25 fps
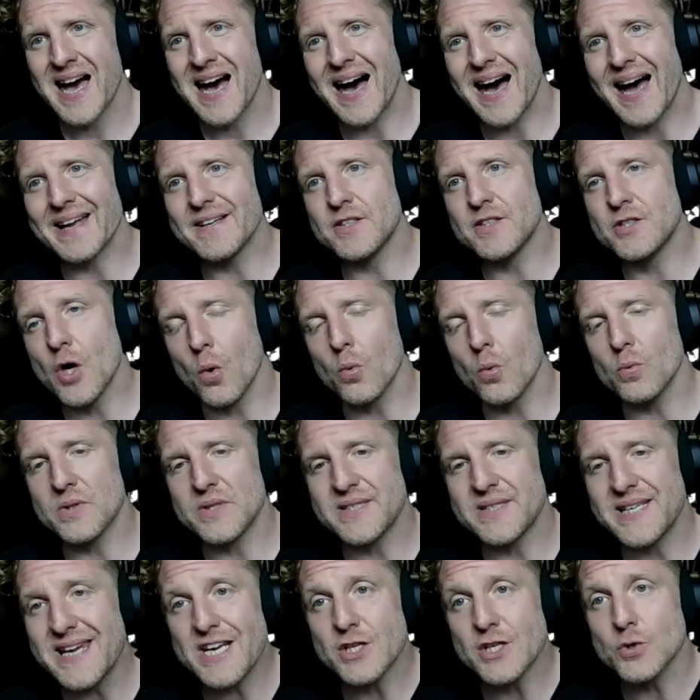I don't
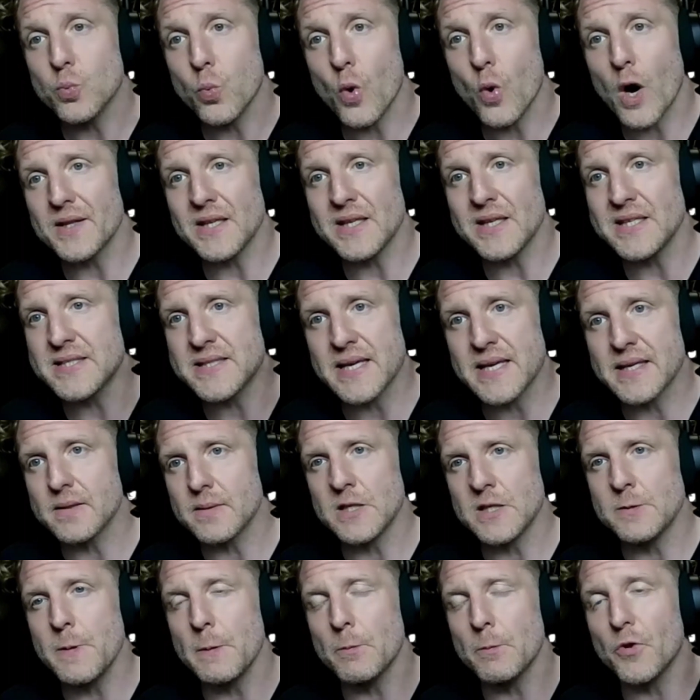teach what these
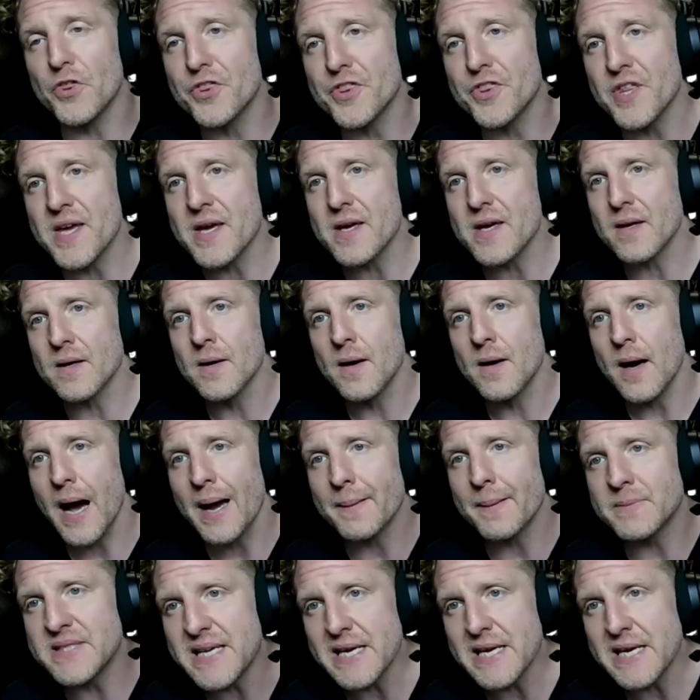people think
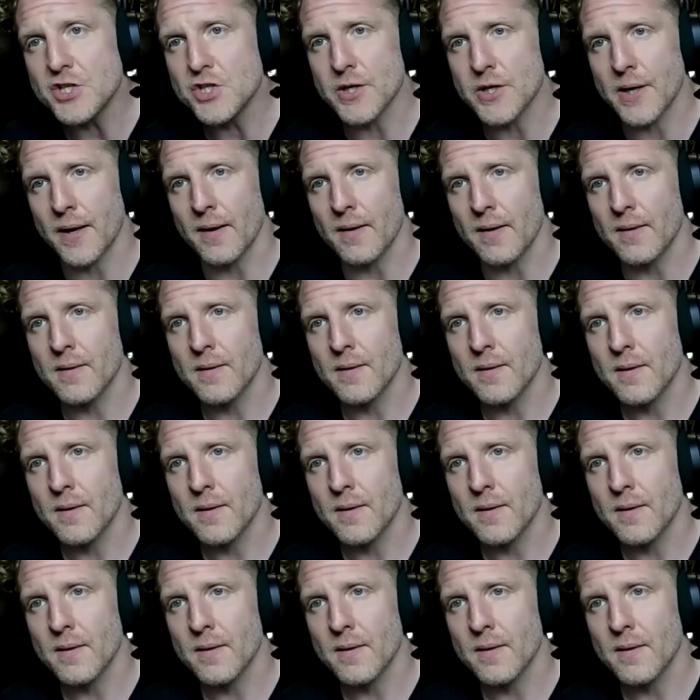I'm teaching.